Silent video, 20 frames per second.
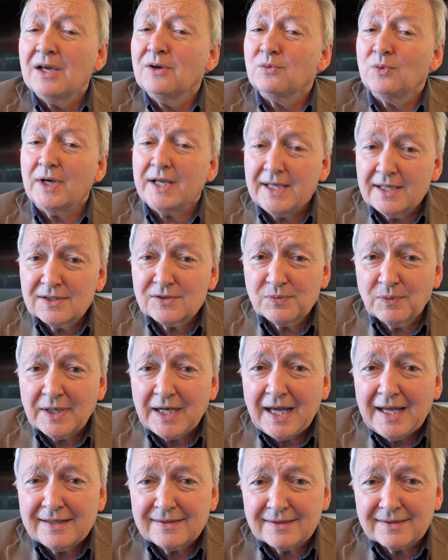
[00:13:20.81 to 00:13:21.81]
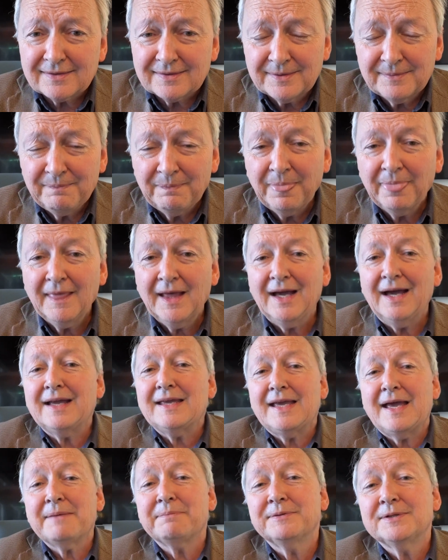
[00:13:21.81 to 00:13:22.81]
Well, here's what I did. I
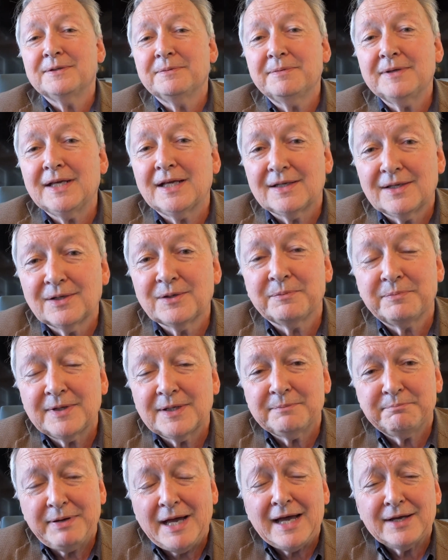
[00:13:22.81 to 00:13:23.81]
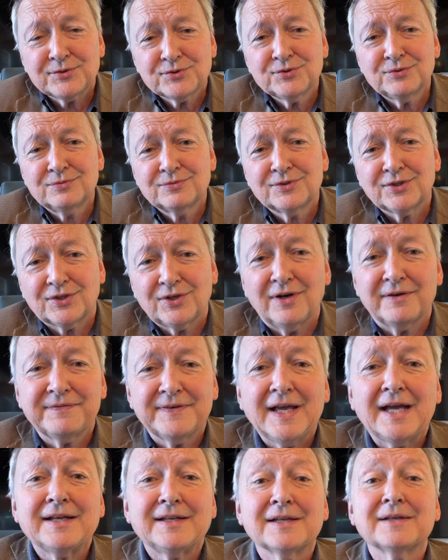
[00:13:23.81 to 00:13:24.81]
happened to be a little bit partial to
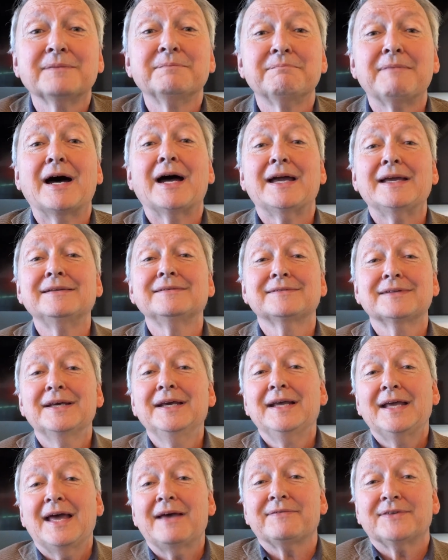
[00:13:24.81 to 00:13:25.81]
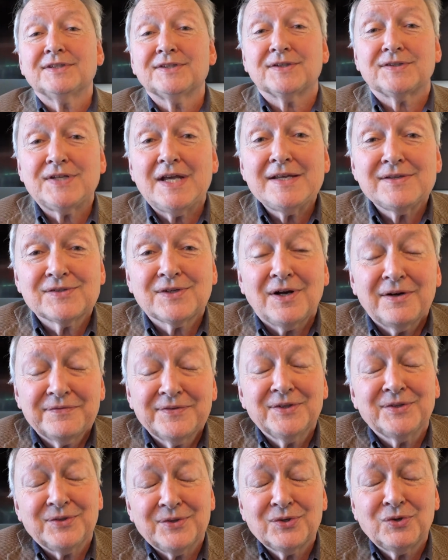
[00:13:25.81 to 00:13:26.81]
coffee. I didn't mind having to taste
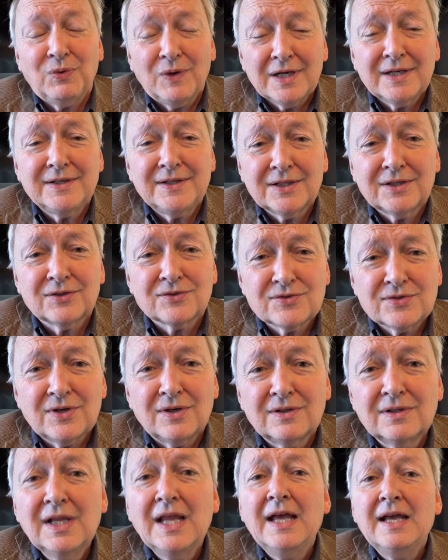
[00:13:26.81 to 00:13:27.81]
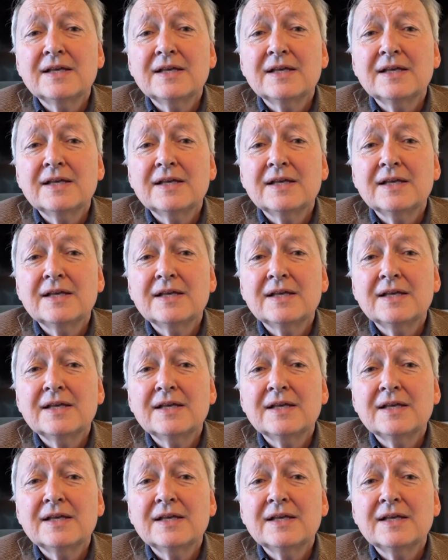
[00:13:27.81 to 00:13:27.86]
coffee, do quality control.